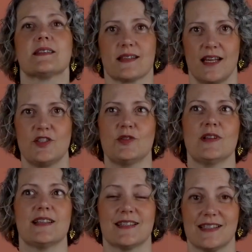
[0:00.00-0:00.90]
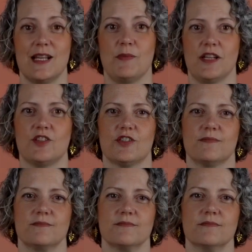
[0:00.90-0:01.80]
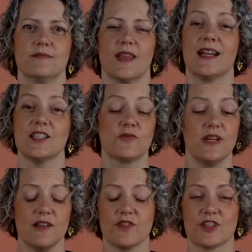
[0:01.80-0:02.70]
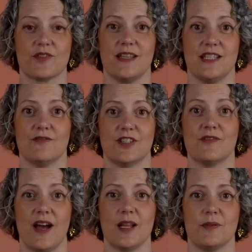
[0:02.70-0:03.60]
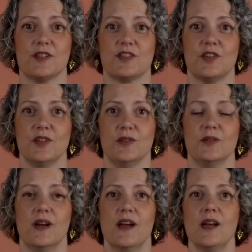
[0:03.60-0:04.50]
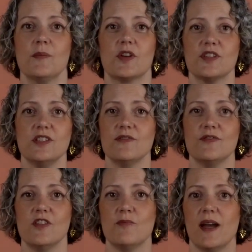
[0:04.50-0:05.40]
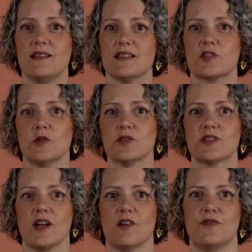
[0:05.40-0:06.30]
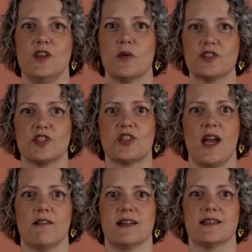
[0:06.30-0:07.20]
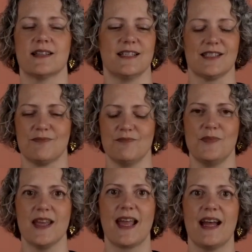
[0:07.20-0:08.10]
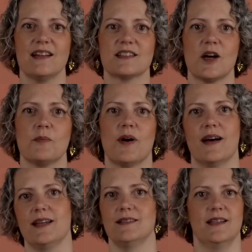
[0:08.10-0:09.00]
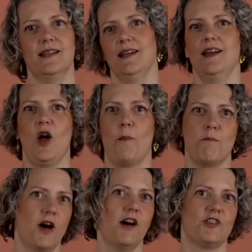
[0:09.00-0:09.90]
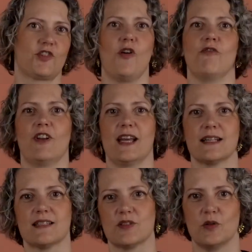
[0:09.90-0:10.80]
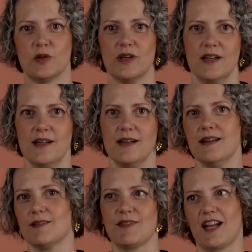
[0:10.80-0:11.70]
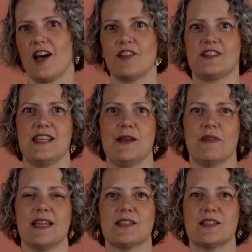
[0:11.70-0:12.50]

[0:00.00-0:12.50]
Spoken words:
schedule slippage. And it's really frustrating for developers too, because you've made this cool stuff and you want to share it and it's being held up by merge conflicts or that other team that